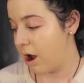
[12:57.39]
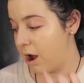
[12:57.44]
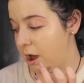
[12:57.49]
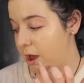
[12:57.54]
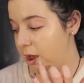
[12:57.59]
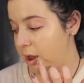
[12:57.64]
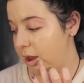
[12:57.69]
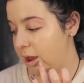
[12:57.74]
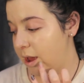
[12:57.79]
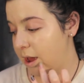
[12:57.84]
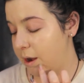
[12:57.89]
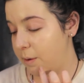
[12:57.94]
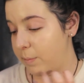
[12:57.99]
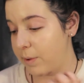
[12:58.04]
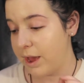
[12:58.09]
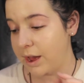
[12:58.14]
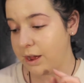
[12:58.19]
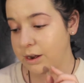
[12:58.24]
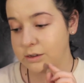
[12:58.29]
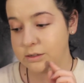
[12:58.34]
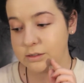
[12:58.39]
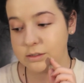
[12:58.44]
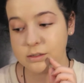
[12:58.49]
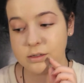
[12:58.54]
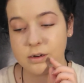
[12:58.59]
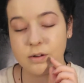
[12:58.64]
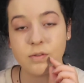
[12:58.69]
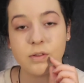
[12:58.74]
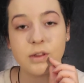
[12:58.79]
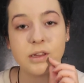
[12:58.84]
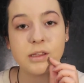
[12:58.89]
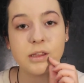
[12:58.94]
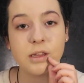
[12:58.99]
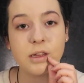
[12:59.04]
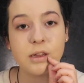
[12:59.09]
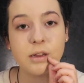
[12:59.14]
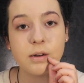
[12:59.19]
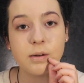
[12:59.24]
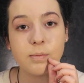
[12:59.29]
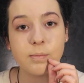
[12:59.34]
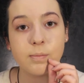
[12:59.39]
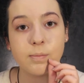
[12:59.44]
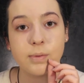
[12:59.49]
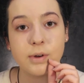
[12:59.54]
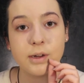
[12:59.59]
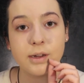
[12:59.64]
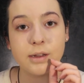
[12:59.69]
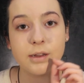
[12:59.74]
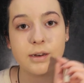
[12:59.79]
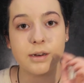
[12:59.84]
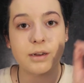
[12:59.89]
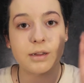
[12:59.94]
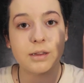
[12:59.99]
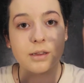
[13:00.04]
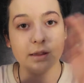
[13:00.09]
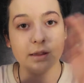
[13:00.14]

I add powders and stuff like that, but